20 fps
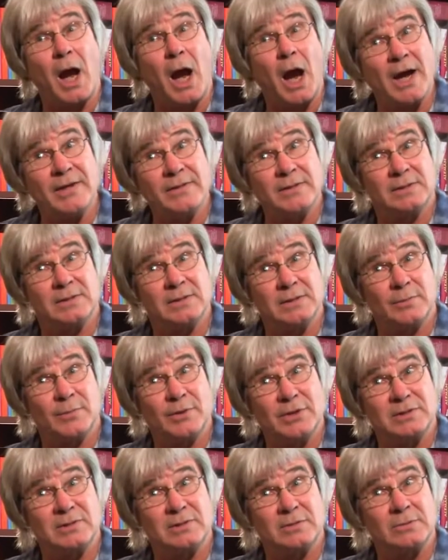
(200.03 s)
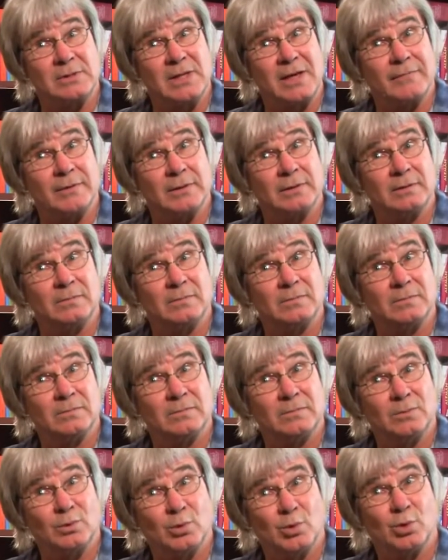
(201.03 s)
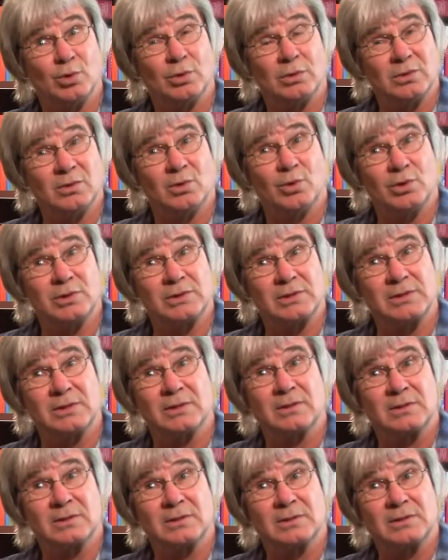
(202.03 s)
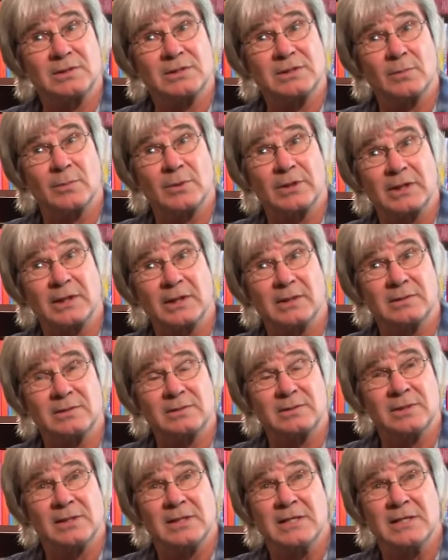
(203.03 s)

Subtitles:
either to the person who's having them or to somebody else.